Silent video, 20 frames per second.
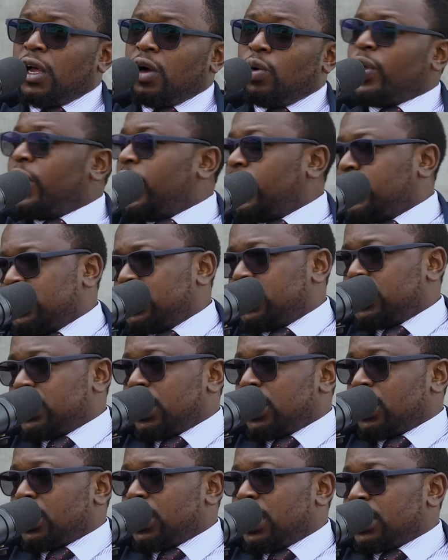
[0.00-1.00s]
we hate each
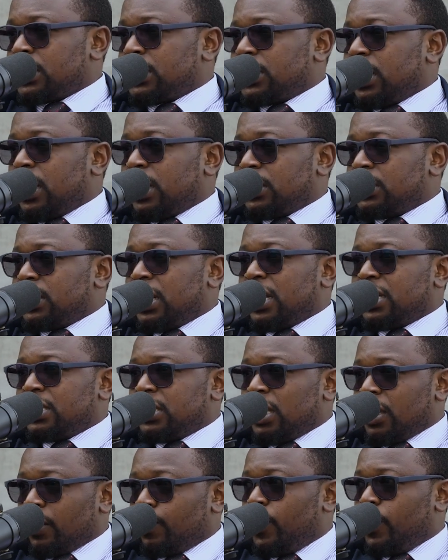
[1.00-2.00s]
other as
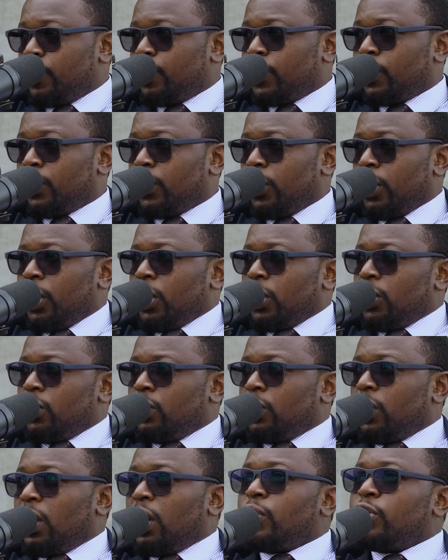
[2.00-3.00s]
young people. You
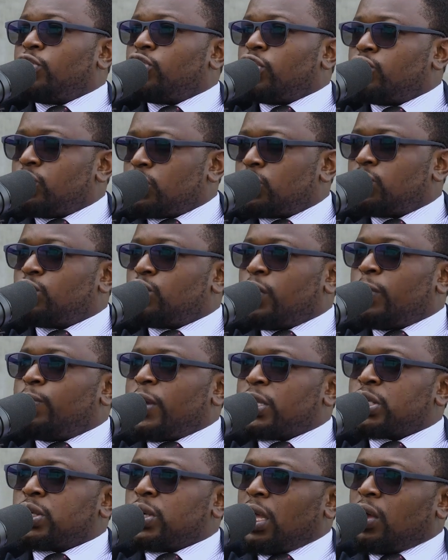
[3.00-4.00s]
know, I'll introduce you to a
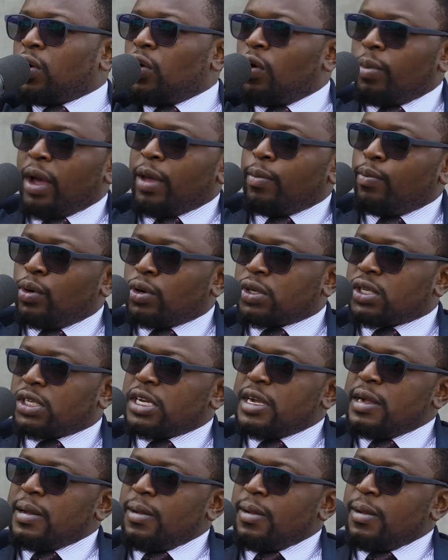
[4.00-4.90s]
person I call my boss.